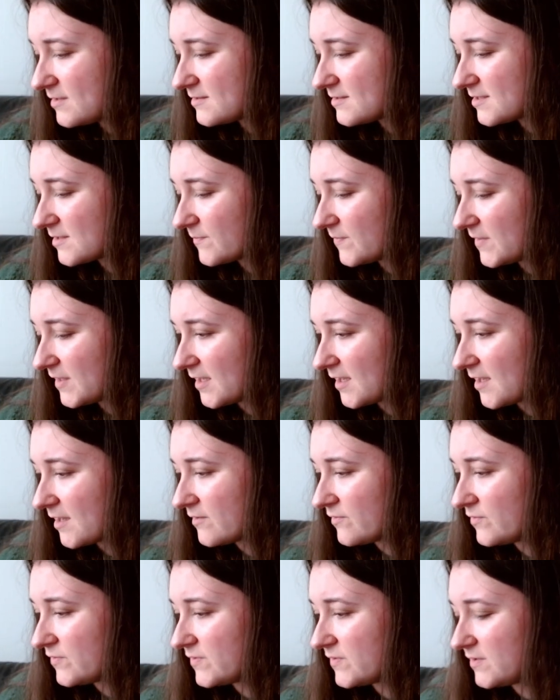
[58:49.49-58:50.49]
Something
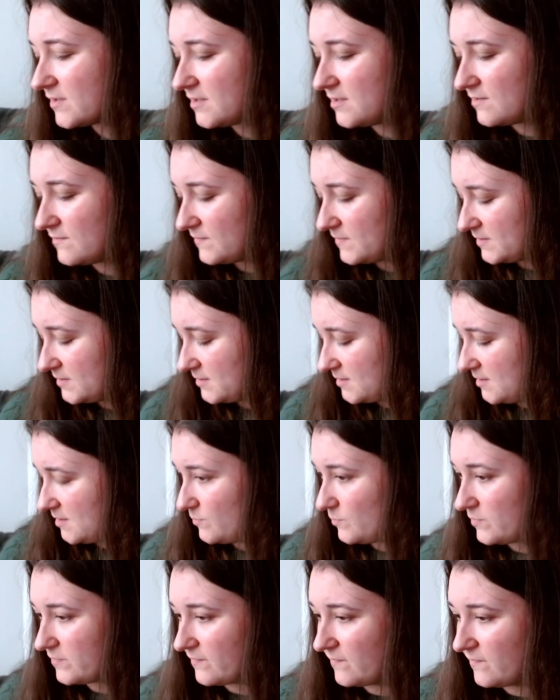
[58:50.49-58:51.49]
else that you've
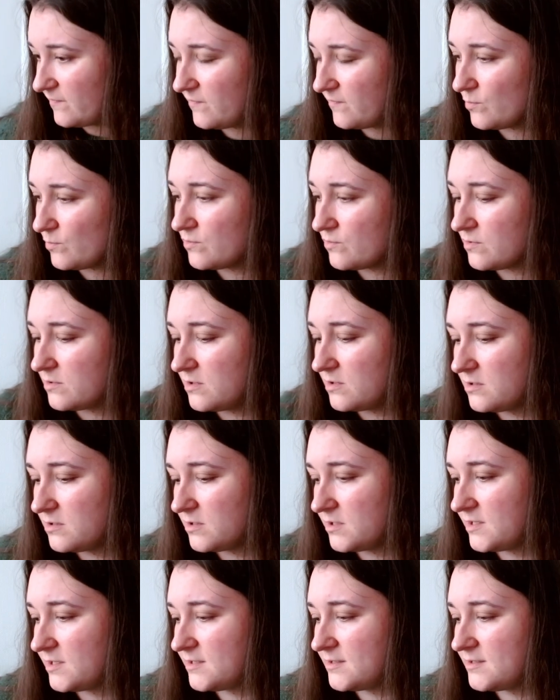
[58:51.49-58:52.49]
seen before
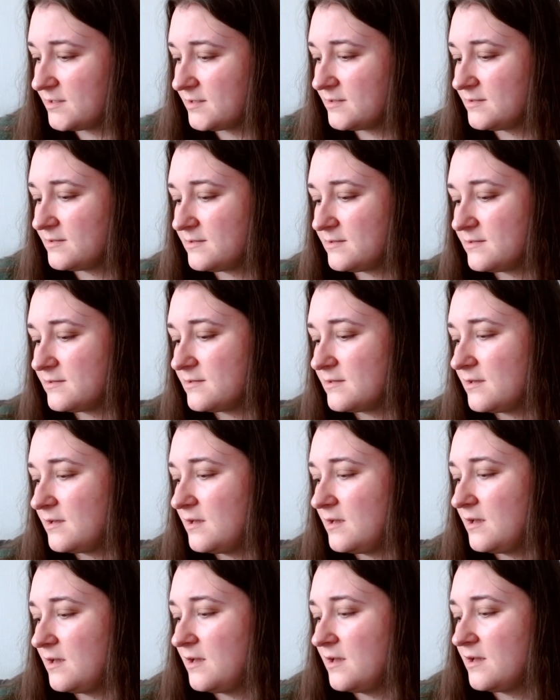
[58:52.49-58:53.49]
is,
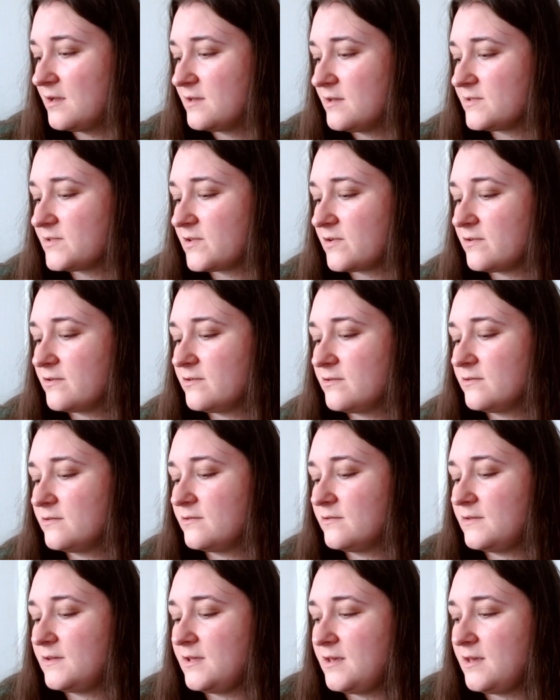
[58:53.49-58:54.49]
so
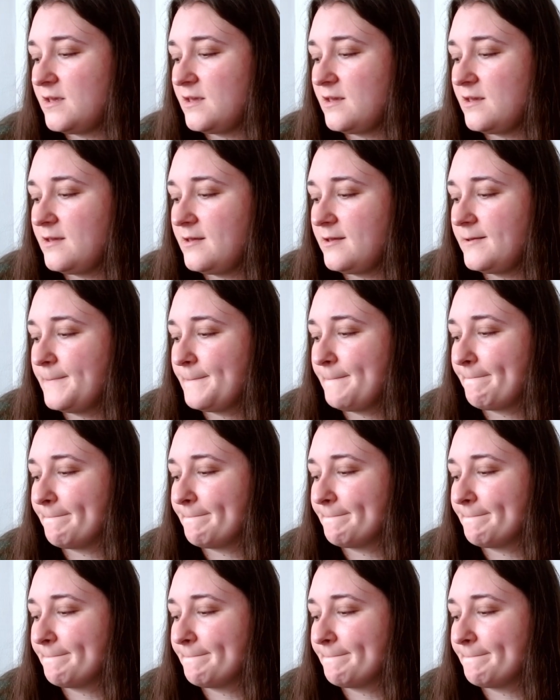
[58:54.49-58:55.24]
the